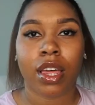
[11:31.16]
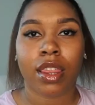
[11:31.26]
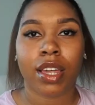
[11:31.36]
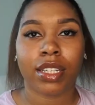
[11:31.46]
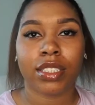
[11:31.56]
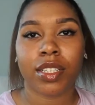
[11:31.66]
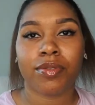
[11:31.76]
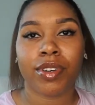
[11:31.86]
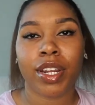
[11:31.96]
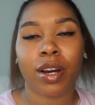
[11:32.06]
That's it
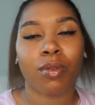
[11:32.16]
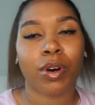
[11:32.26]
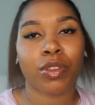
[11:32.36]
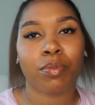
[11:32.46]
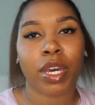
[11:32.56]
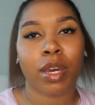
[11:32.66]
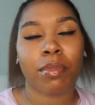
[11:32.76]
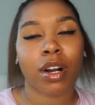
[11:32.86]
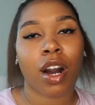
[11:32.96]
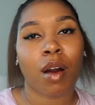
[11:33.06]
for now, Wealth
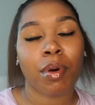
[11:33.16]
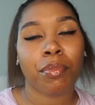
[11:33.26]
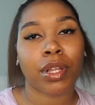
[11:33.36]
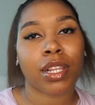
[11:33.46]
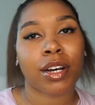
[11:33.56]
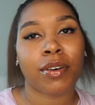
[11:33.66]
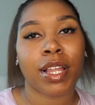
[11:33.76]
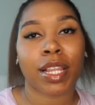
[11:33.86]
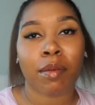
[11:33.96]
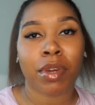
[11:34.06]
Babe. Comment below
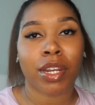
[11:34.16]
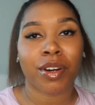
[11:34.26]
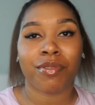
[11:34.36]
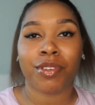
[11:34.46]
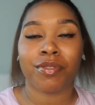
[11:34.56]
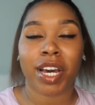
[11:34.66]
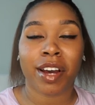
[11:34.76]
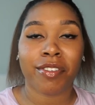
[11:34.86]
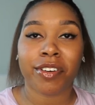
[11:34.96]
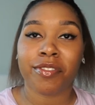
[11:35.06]
and let me know if you've
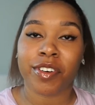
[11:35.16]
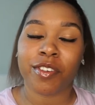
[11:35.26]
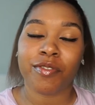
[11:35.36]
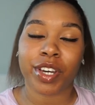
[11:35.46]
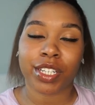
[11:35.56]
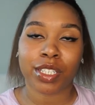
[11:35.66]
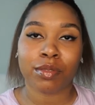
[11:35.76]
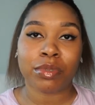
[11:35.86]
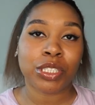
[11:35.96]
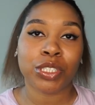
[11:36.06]
ever fell
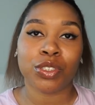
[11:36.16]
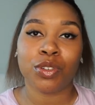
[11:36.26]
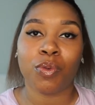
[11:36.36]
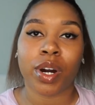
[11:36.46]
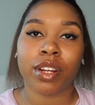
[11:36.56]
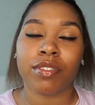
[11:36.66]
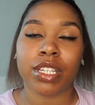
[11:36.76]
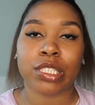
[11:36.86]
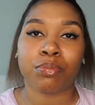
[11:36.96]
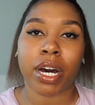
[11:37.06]
victim to one of
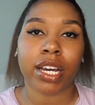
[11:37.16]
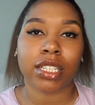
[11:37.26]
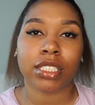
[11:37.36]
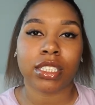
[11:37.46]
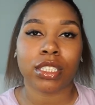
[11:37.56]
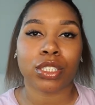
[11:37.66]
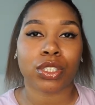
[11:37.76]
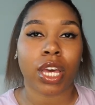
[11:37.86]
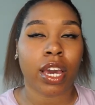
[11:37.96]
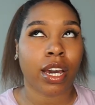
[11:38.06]
these
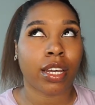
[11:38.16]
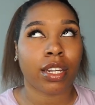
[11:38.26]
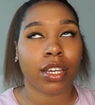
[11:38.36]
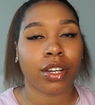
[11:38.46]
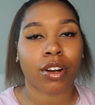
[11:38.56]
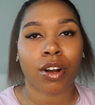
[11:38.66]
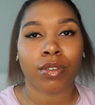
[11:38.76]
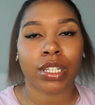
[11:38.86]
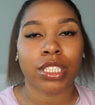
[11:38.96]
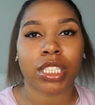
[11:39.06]
biases and you're
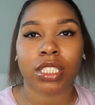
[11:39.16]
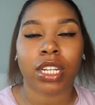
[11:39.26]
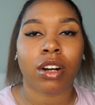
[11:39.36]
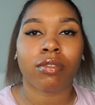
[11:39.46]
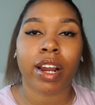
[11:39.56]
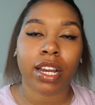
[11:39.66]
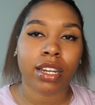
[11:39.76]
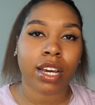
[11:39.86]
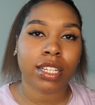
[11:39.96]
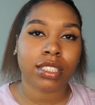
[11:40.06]
only just now
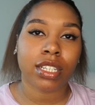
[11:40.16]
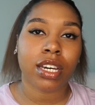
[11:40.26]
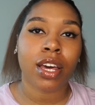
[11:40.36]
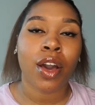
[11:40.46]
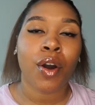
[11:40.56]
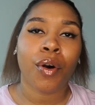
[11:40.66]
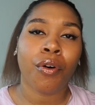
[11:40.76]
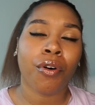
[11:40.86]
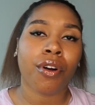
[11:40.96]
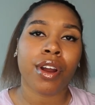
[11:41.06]
recognizing it,
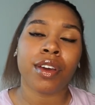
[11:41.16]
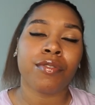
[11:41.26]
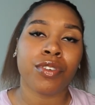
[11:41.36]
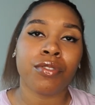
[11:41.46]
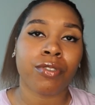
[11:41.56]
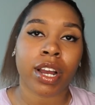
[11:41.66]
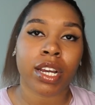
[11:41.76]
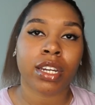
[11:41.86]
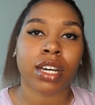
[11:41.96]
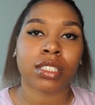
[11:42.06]
or if you've
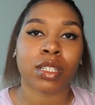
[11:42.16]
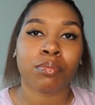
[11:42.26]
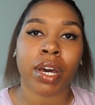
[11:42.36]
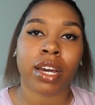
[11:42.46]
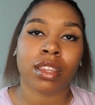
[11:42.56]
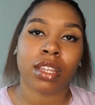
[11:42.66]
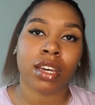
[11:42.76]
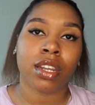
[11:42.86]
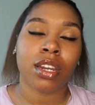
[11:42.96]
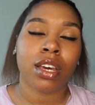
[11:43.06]
recognized it back
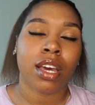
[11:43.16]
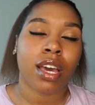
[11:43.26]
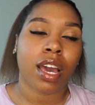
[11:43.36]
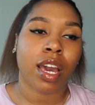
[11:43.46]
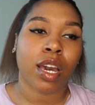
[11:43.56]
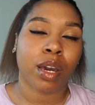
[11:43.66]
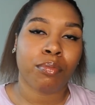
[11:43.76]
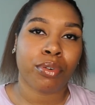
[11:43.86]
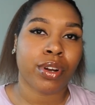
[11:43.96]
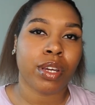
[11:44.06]
then and
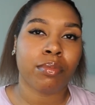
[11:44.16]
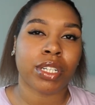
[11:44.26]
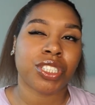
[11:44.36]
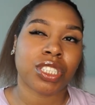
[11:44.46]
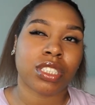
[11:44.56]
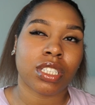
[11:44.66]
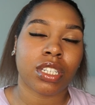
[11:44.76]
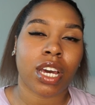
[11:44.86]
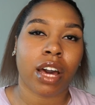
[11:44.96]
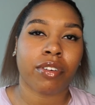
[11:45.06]
pretty much just
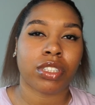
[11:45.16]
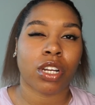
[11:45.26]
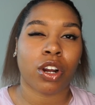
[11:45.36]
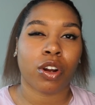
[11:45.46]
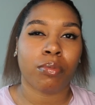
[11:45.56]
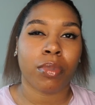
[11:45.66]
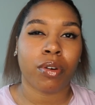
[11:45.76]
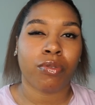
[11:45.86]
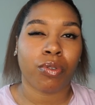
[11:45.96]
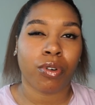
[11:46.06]
didn't have a term
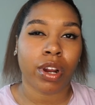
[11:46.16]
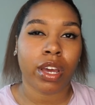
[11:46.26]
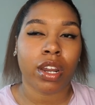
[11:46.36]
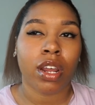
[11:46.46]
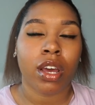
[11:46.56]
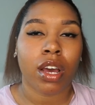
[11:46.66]
for it.